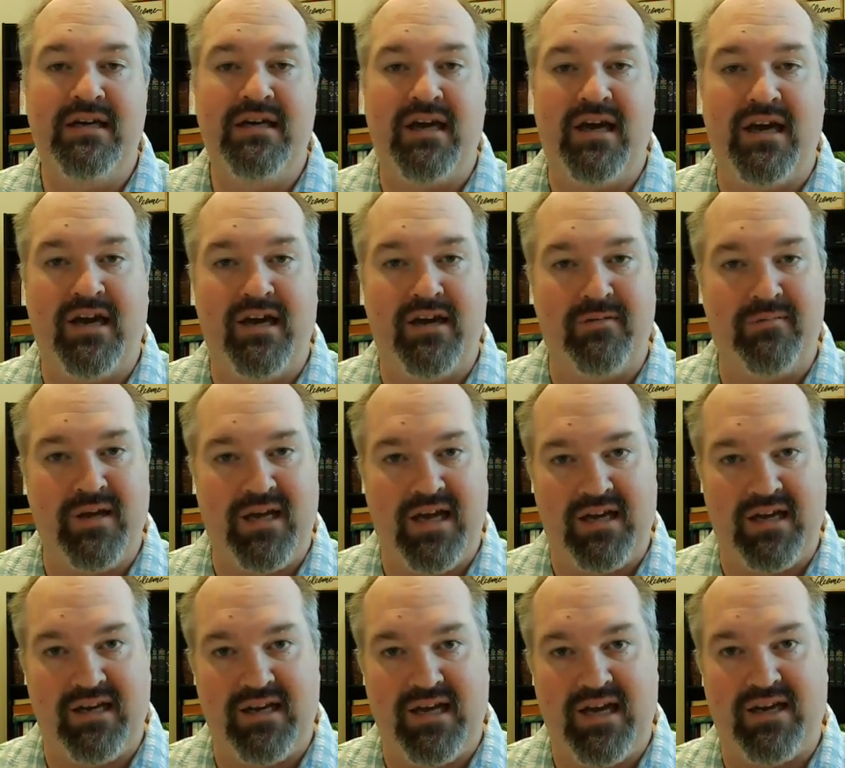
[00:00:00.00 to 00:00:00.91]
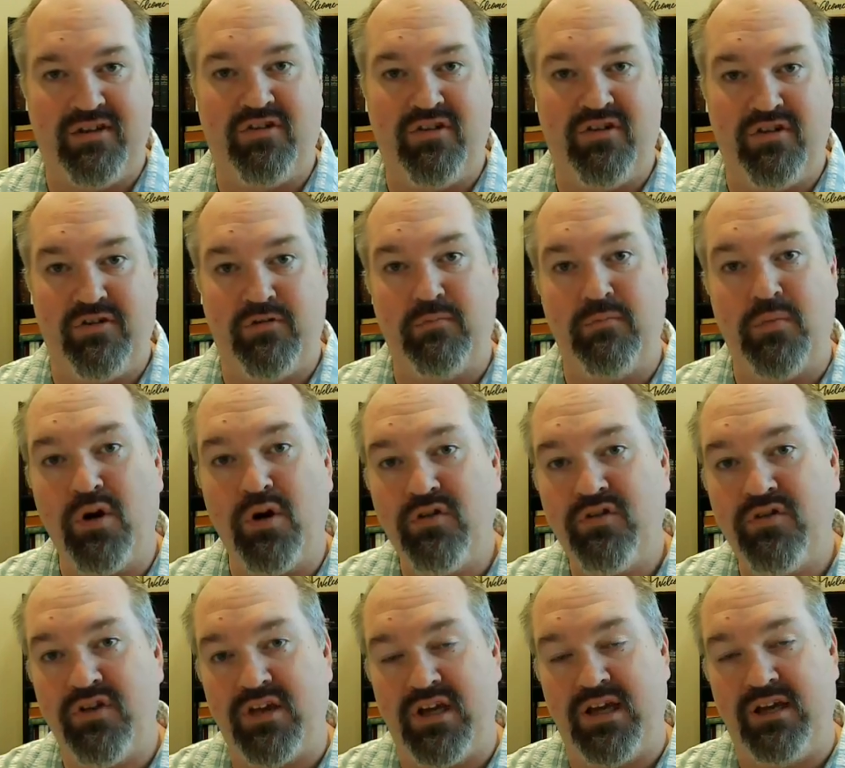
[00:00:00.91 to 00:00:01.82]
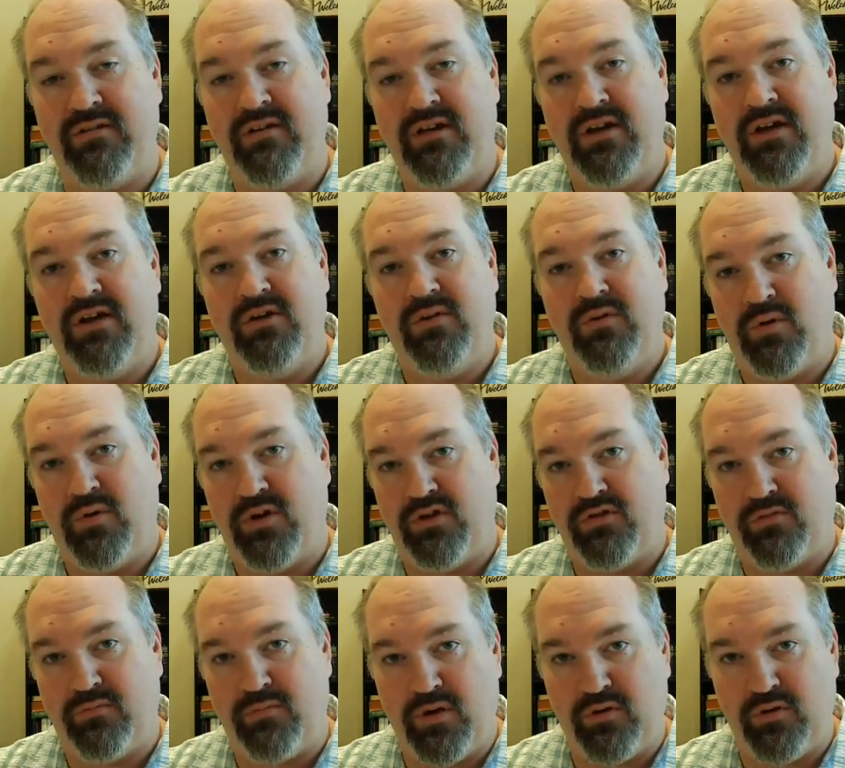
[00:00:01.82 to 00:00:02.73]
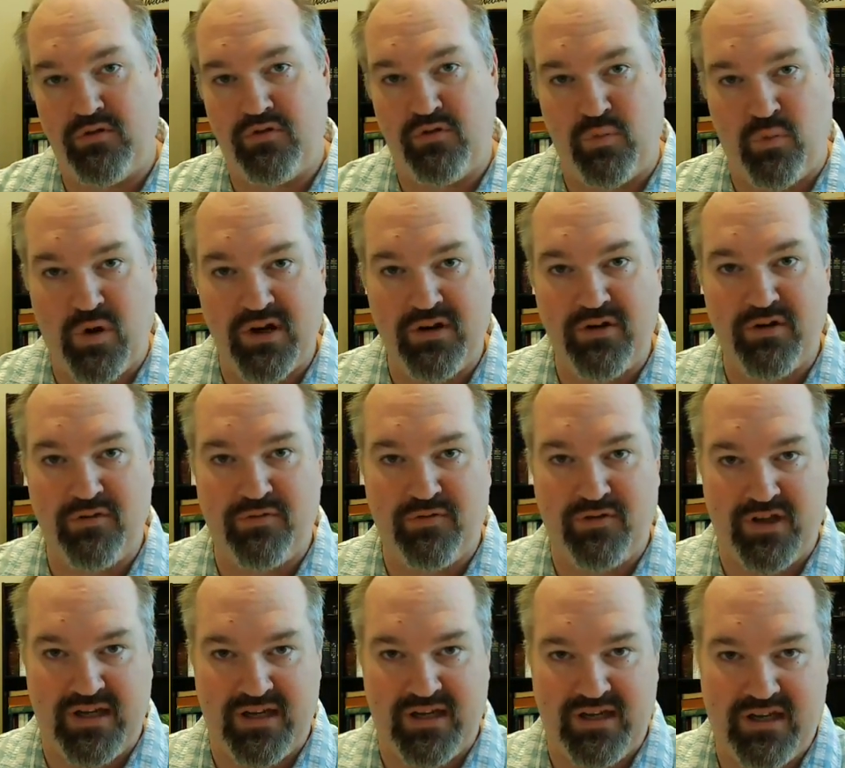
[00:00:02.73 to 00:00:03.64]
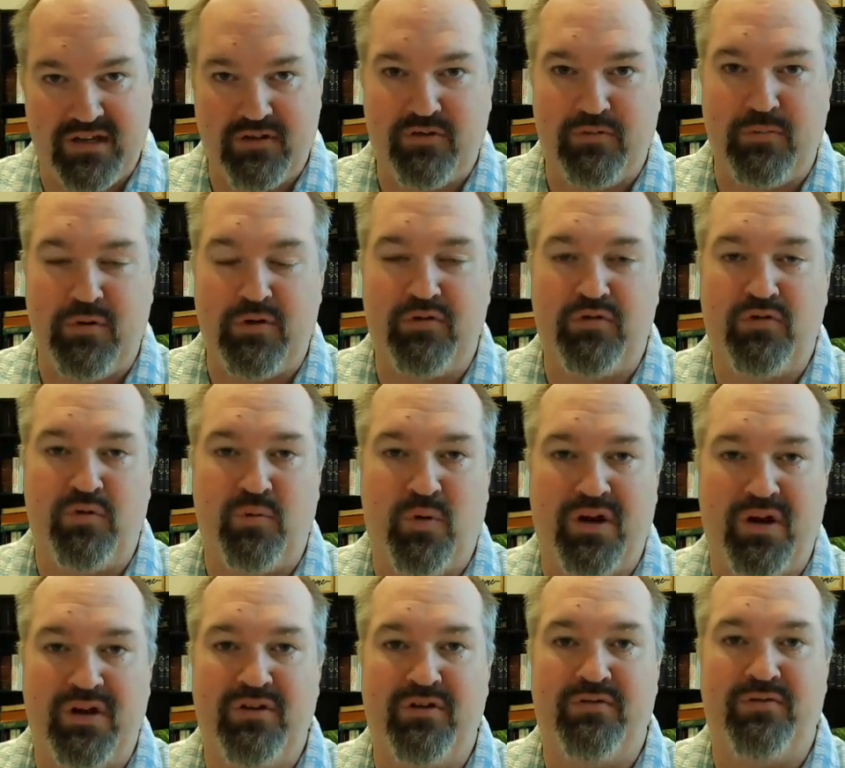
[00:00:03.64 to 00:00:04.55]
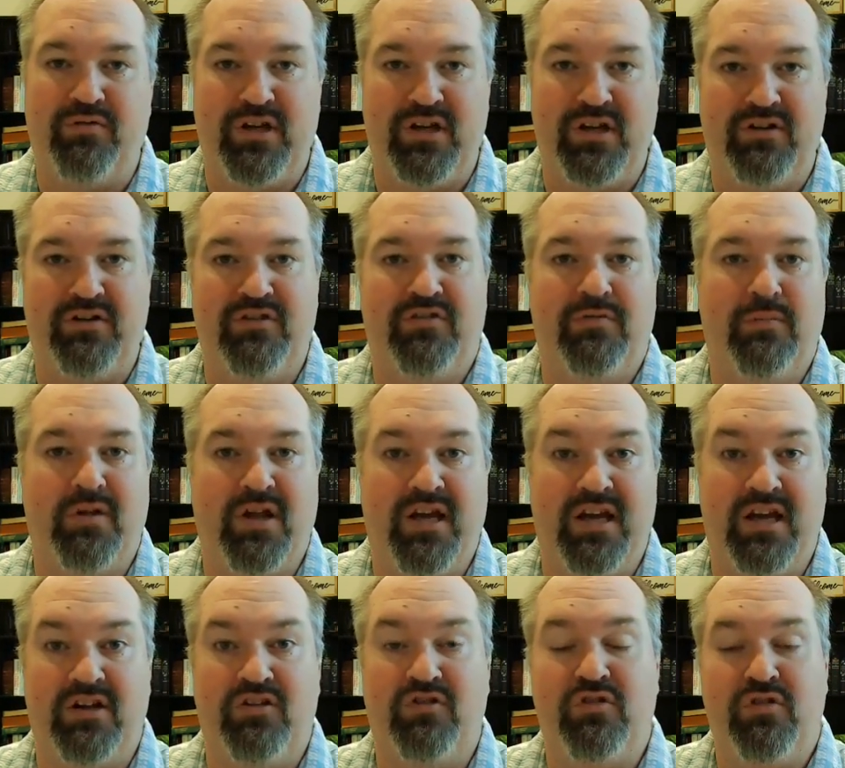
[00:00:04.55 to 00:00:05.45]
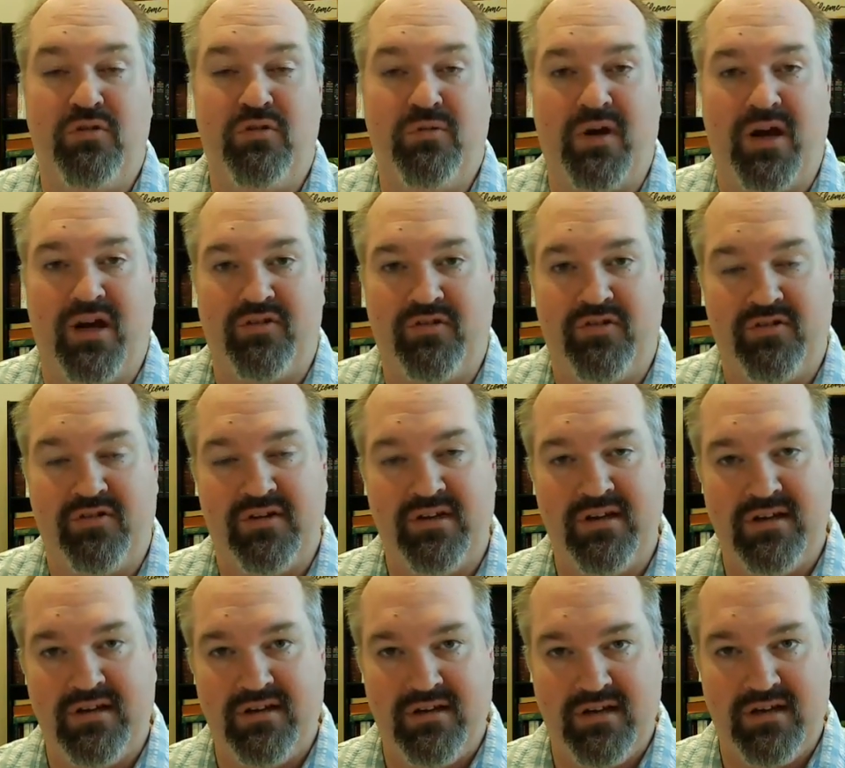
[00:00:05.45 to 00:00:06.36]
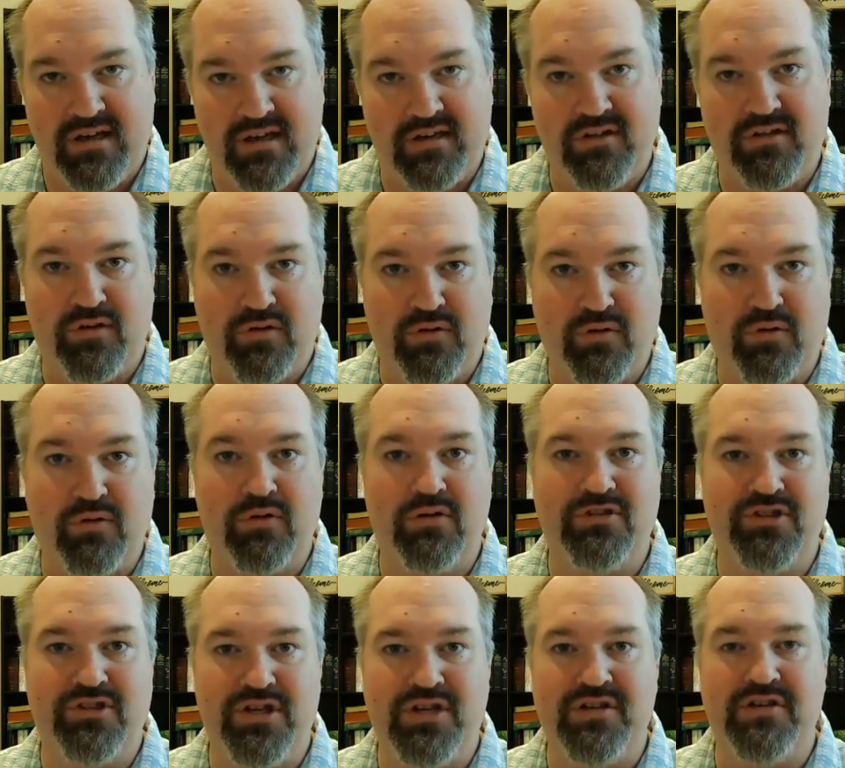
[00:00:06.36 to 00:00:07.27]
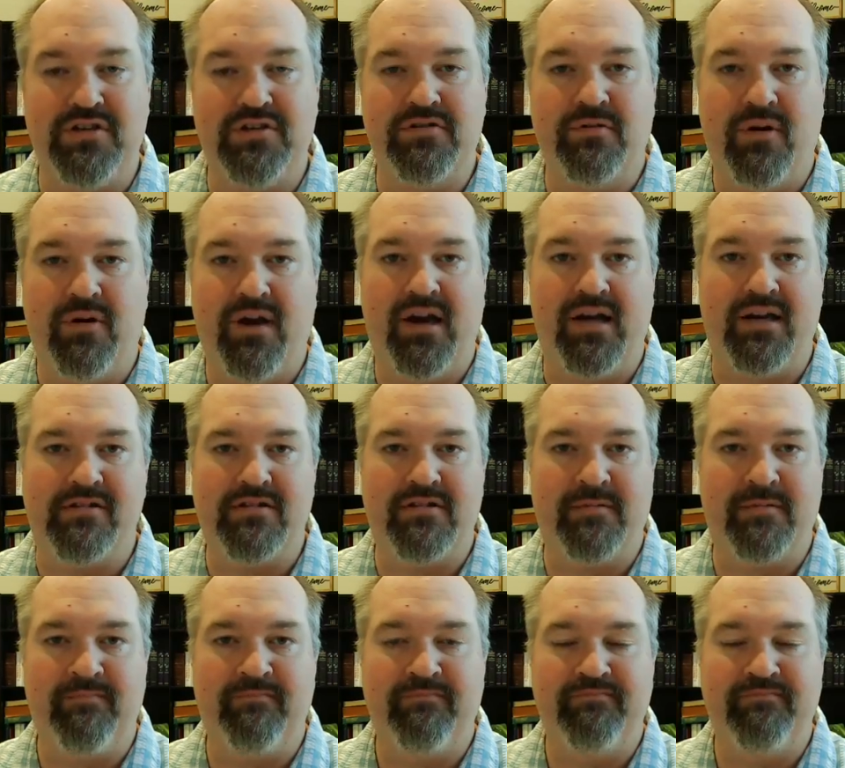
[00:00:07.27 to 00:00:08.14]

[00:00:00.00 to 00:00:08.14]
um, and as his mercy was most wonderfully and is most wonderfully displayed to us in the Lord Jesus Christ.